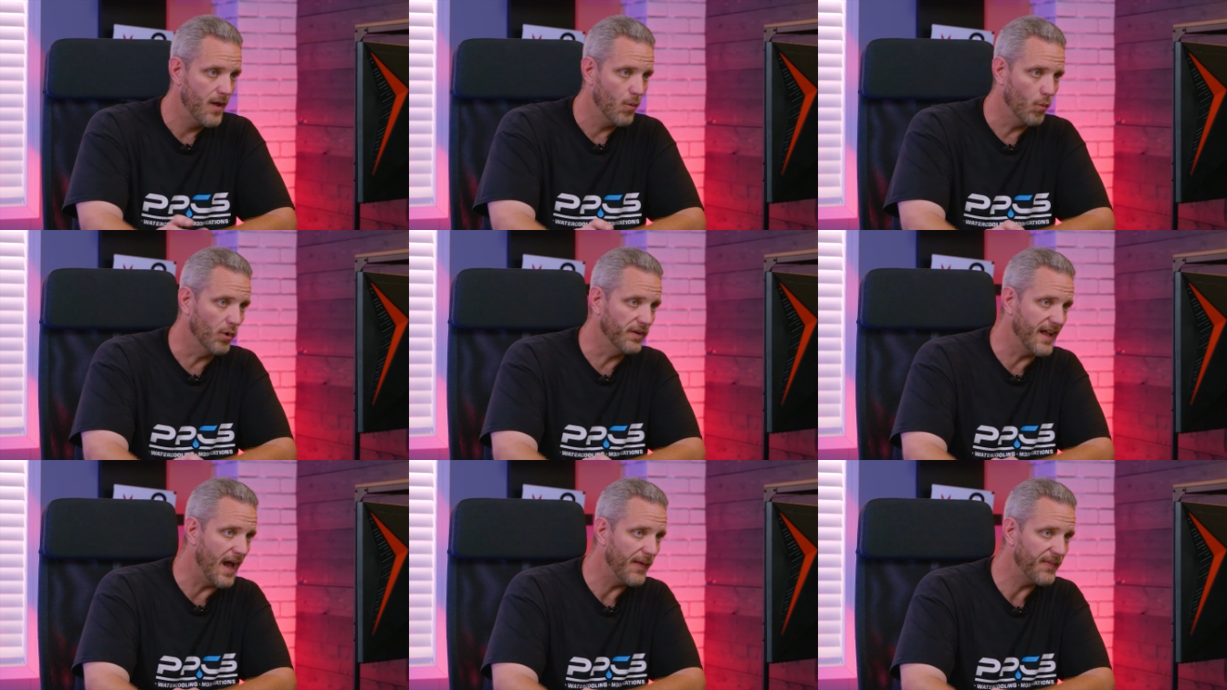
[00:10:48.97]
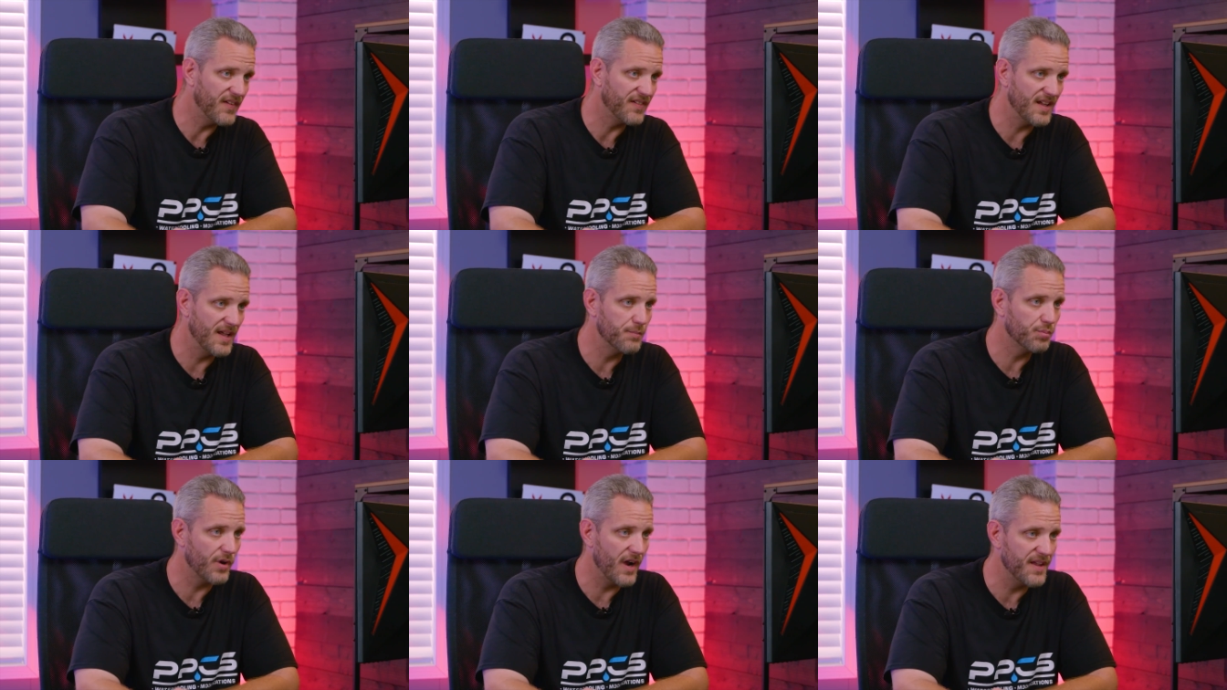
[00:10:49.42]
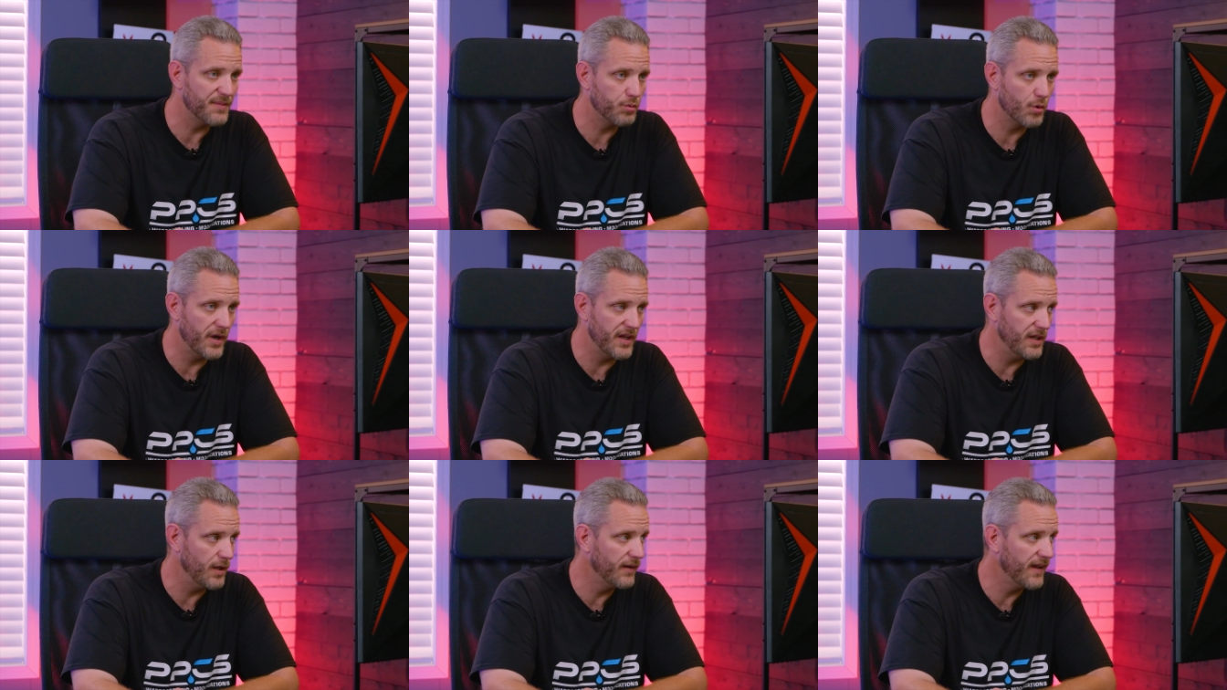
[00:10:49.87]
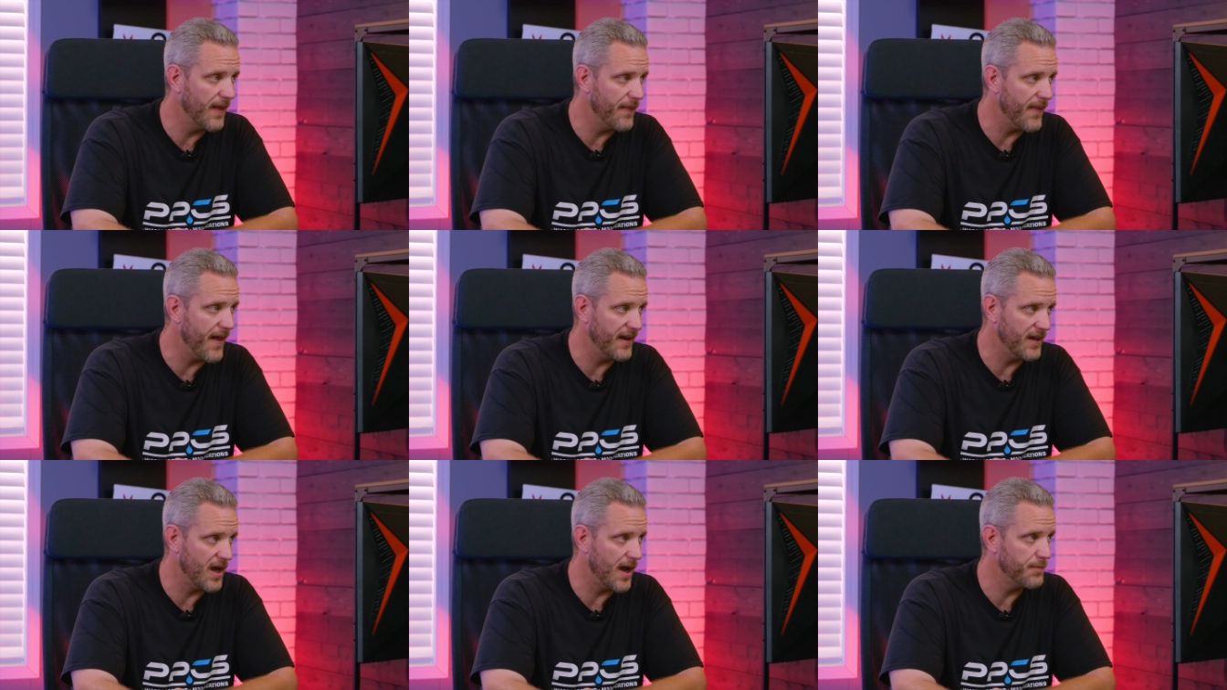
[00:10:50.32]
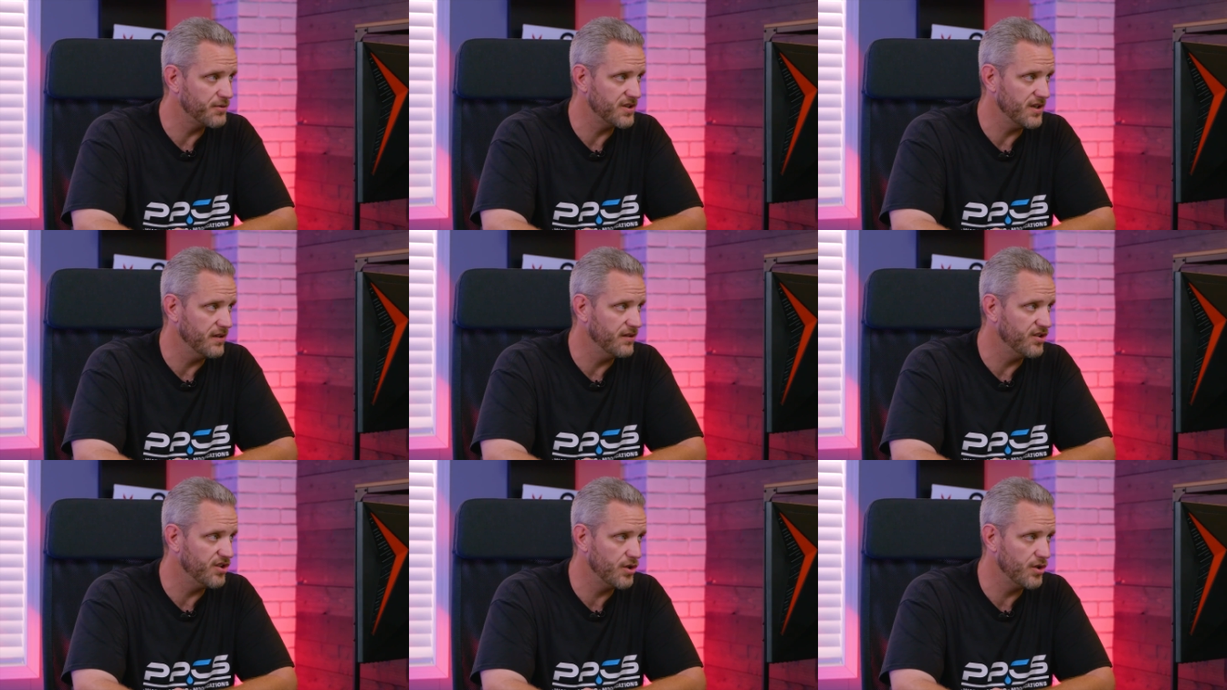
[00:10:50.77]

Well, now at the same price point, you get that option.